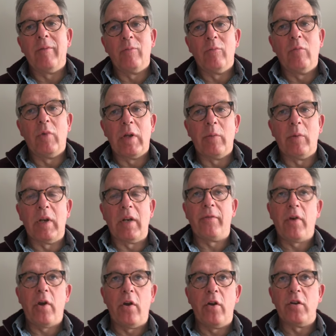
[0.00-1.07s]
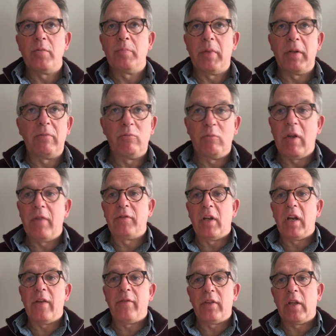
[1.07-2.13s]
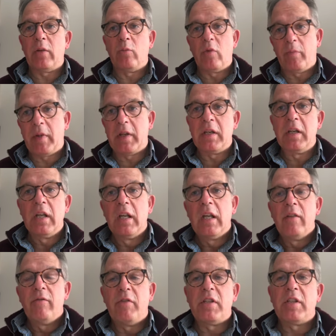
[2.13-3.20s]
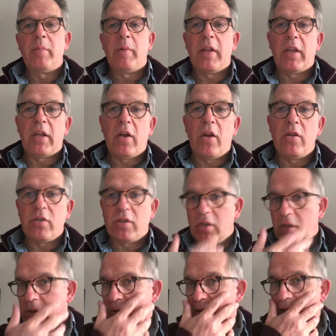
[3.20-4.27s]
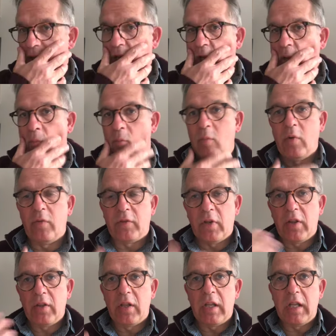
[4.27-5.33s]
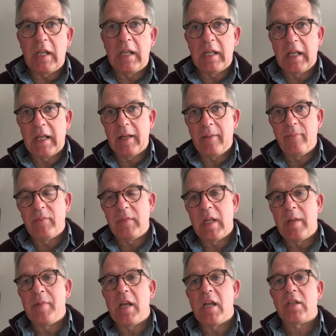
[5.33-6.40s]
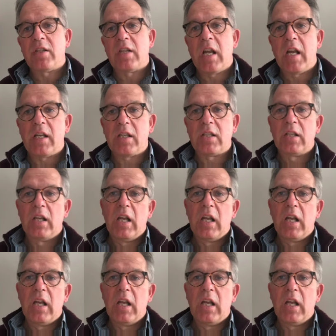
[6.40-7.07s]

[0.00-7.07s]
we will have heard, but we've done everything. We've been visited by the council. We've done the DBS checks,